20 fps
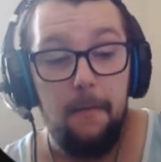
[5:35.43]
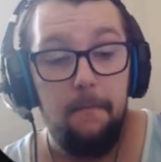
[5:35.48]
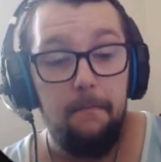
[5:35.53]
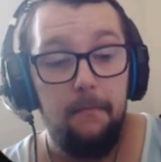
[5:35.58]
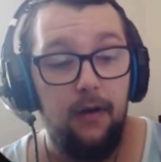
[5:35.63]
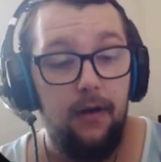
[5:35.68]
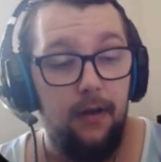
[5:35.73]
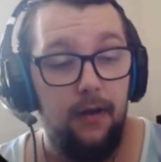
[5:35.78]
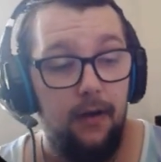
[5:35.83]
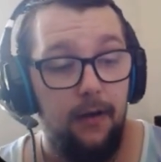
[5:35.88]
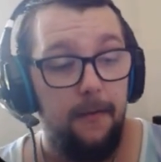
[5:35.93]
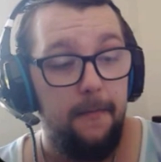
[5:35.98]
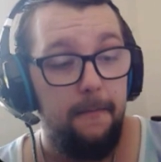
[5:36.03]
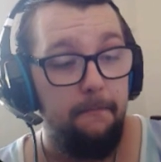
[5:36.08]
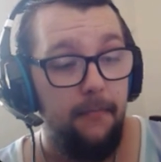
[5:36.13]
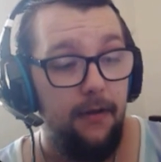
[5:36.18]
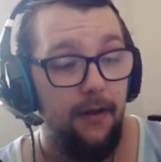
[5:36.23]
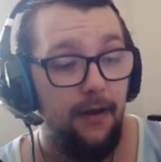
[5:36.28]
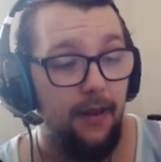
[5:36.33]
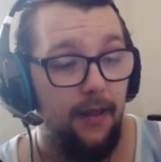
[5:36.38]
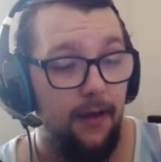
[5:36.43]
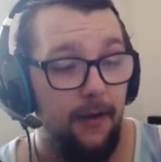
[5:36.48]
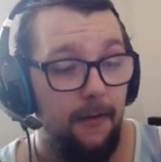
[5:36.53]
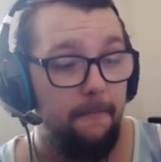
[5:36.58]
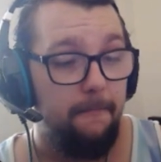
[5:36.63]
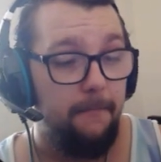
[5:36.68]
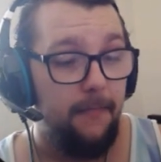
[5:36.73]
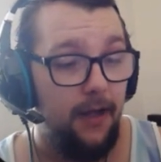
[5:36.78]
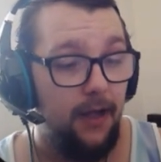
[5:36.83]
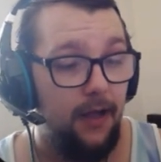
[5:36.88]
Pull up, pull up,
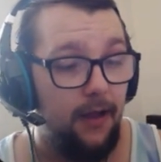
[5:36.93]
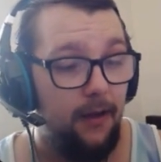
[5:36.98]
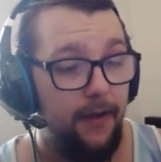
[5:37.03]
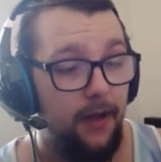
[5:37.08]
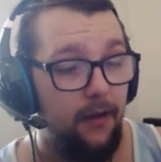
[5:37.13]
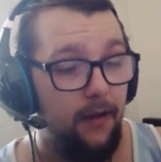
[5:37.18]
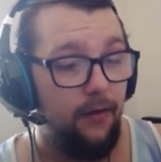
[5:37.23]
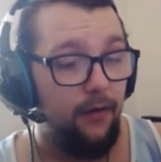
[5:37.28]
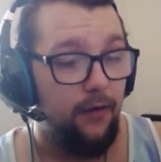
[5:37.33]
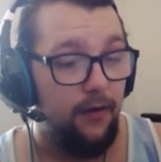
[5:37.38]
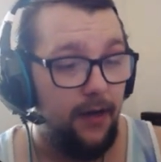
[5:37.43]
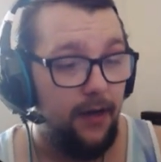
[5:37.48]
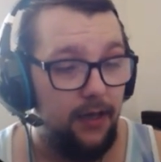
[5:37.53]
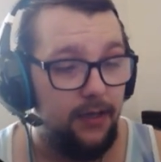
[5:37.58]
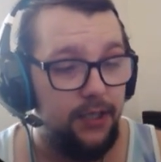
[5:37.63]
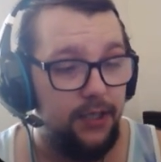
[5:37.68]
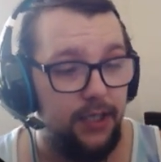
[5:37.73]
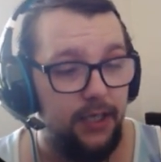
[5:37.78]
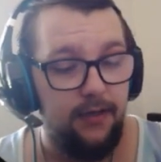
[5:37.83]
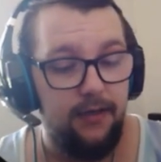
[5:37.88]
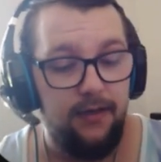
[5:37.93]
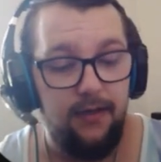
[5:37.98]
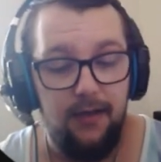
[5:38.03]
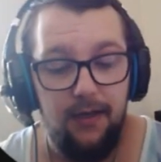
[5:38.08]
hop out, flash it.